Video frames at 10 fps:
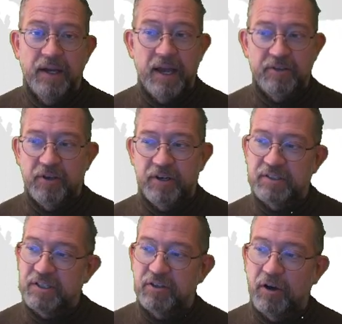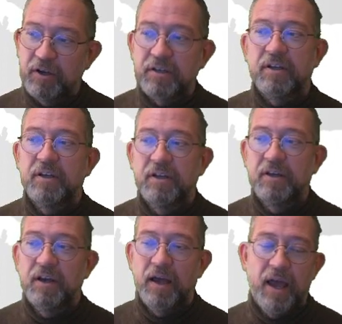A dot is a dot
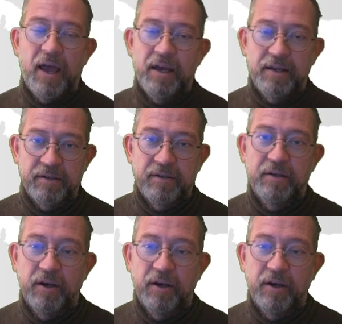and